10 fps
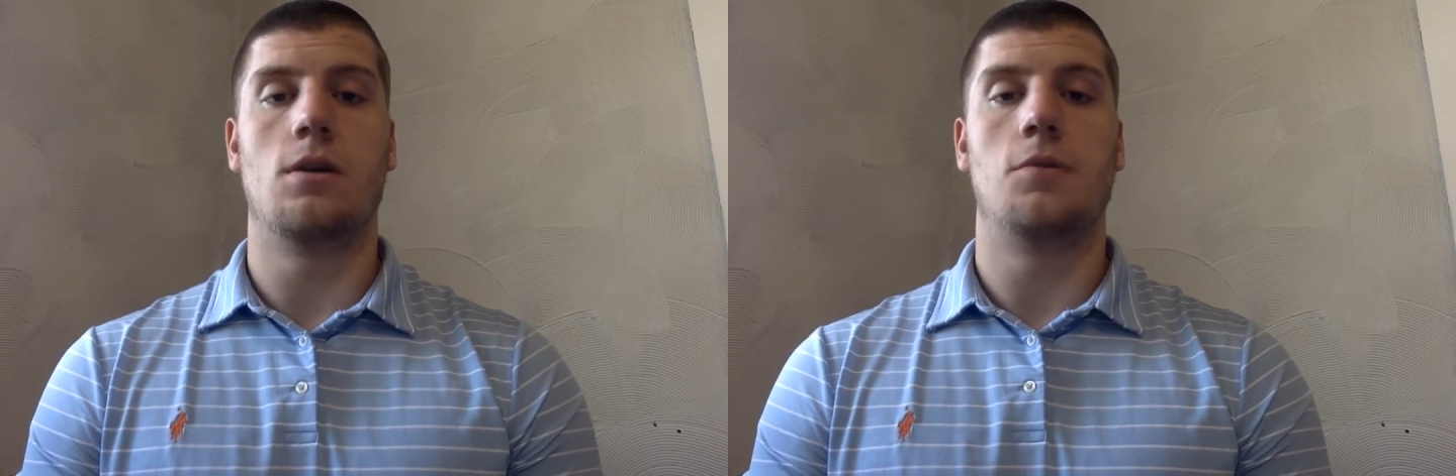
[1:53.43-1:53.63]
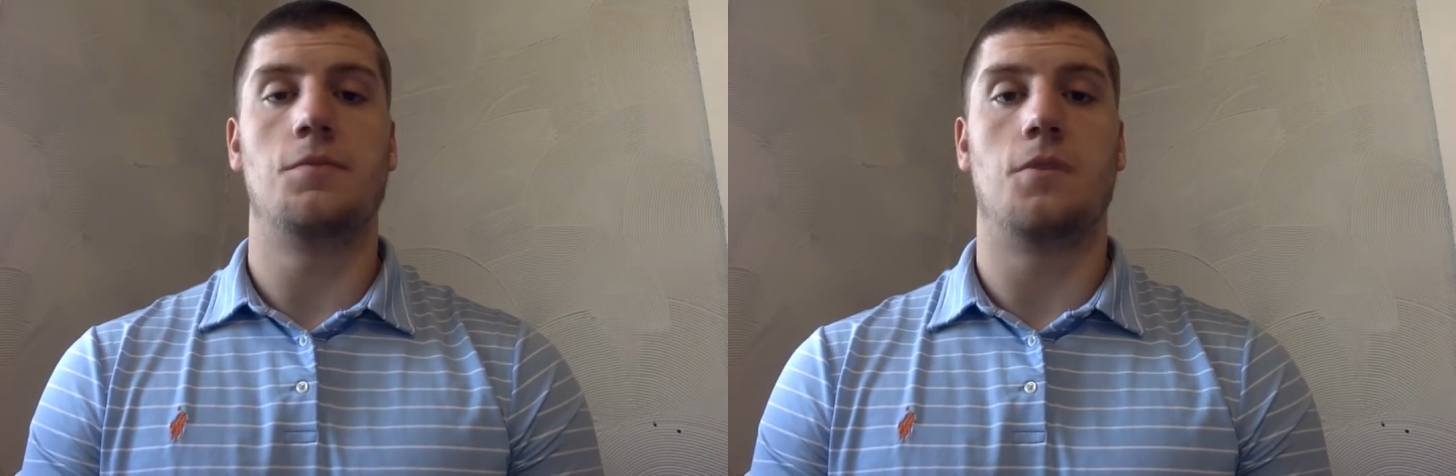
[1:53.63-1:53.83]

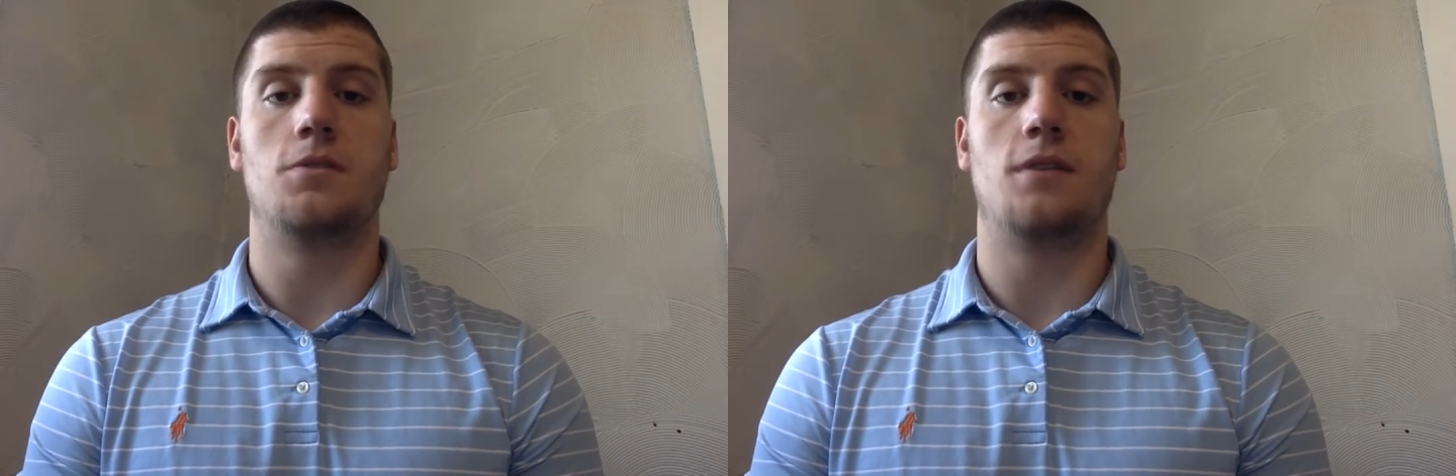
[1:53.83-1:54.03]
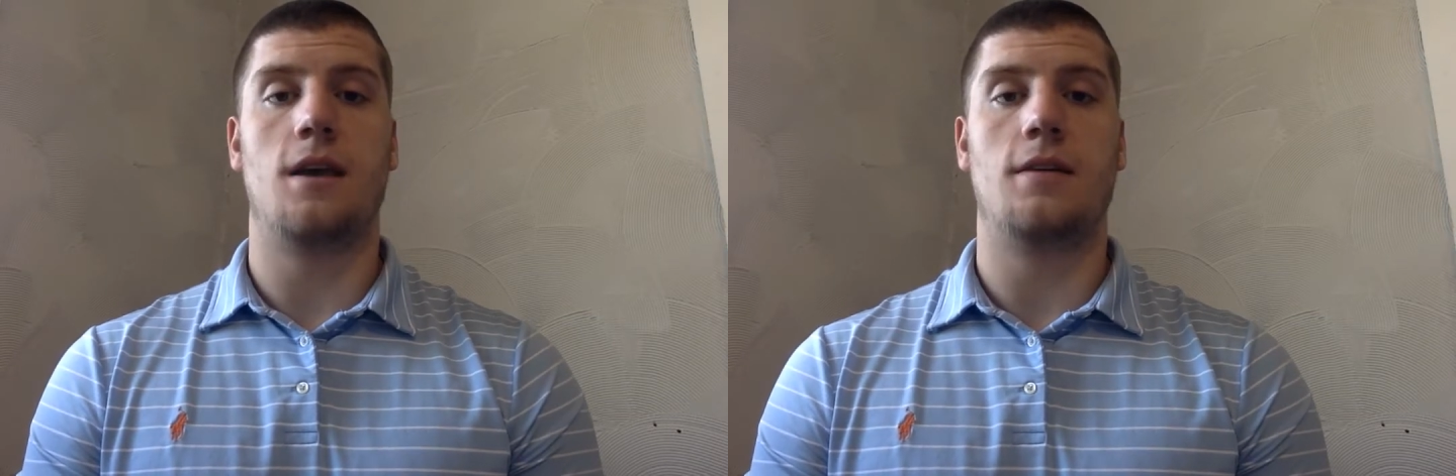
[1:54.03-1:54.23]
was
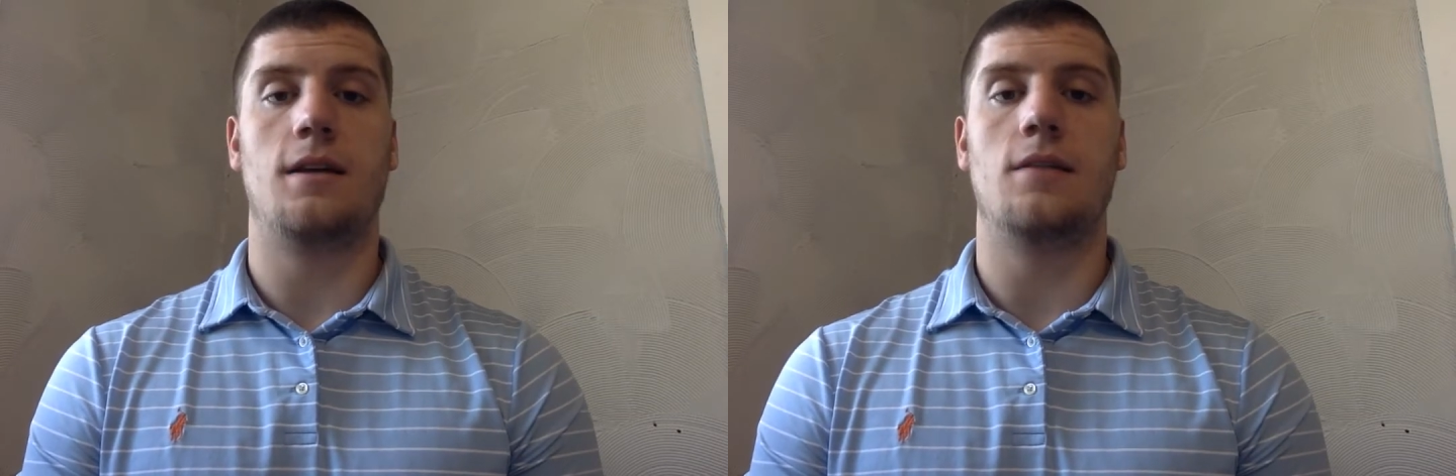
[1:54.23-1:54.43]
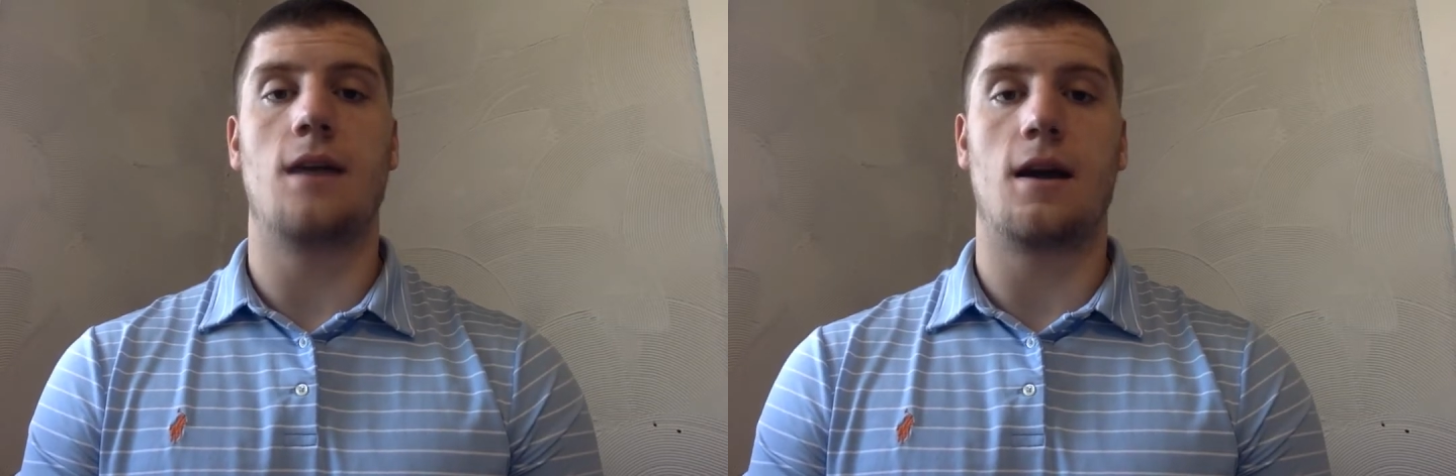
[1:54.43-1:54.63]
most
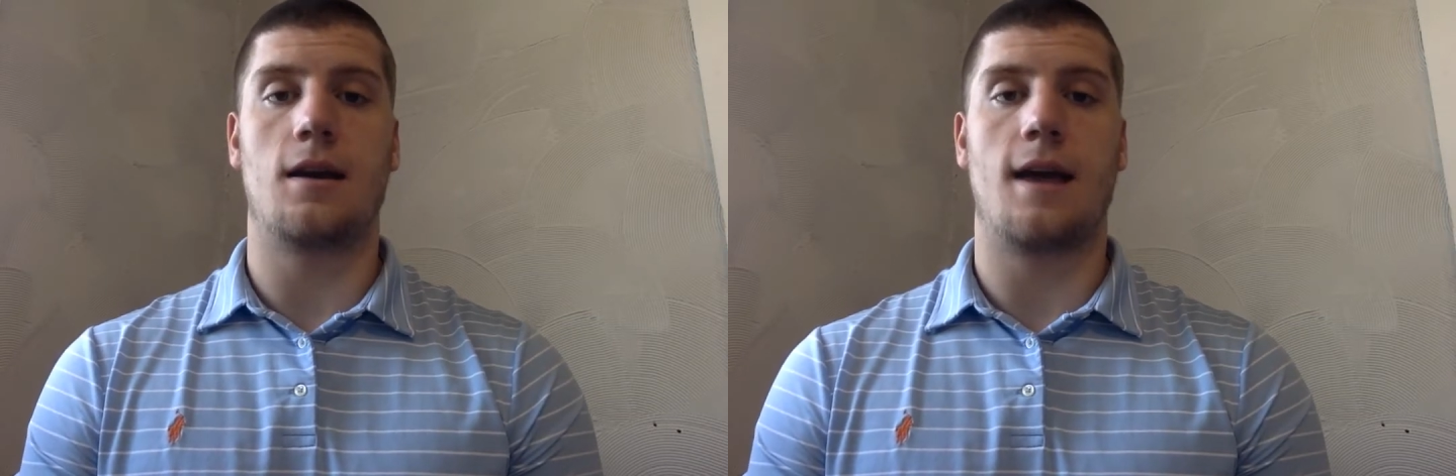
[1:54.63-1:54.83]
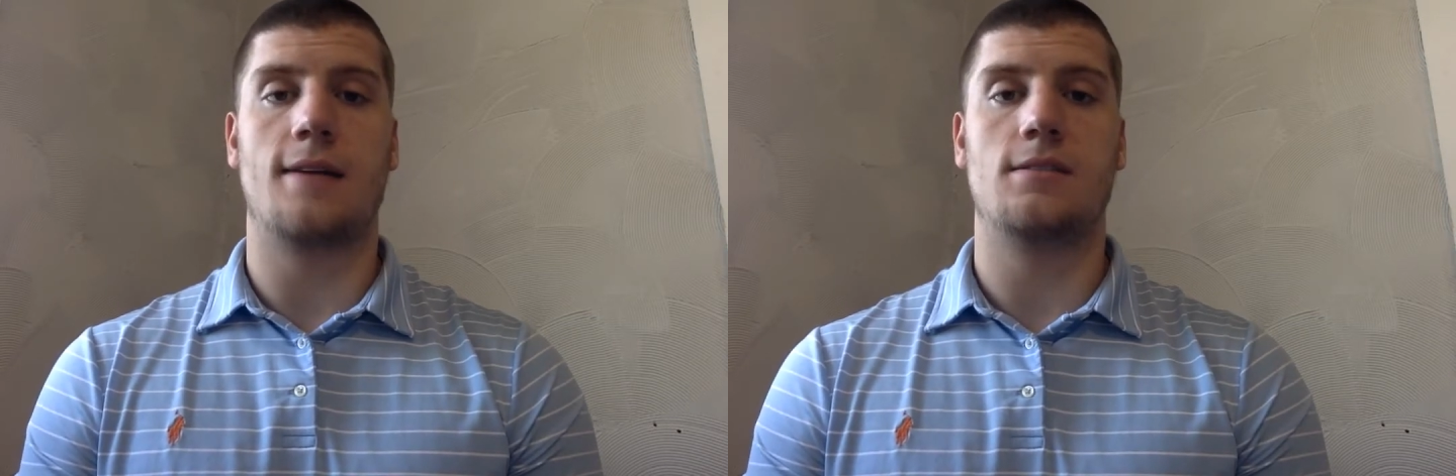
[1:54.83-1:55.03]
likely not
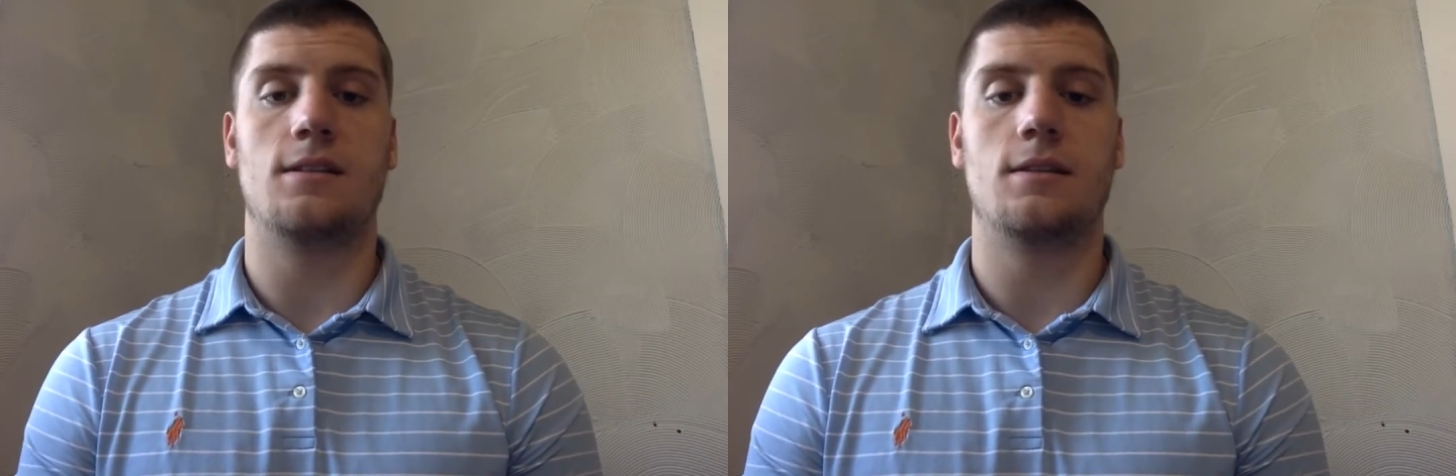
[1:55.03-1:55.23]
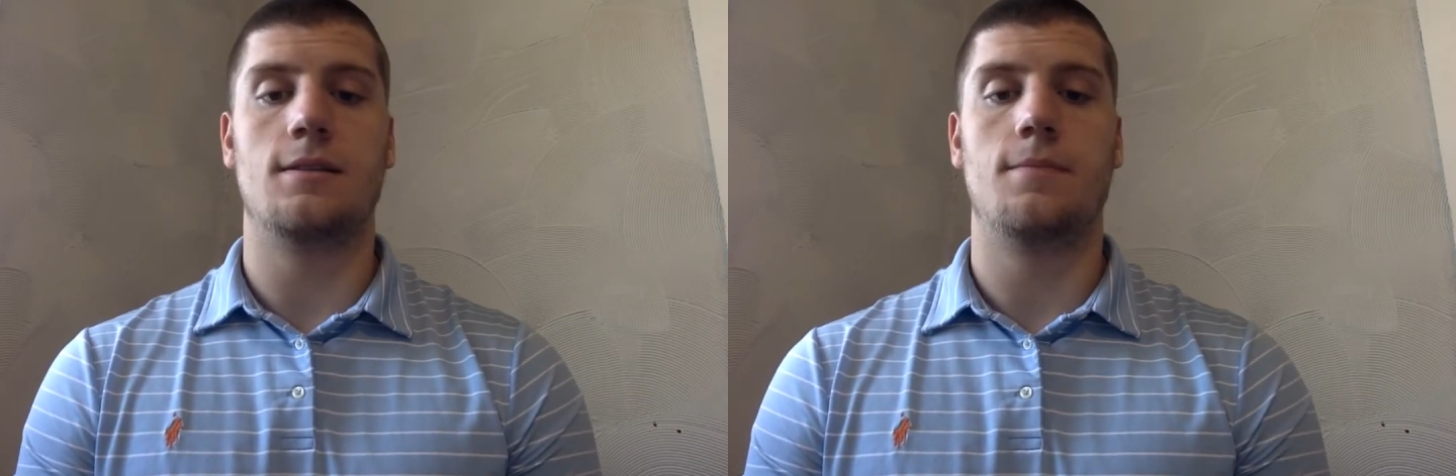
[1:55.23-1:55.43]
an accident.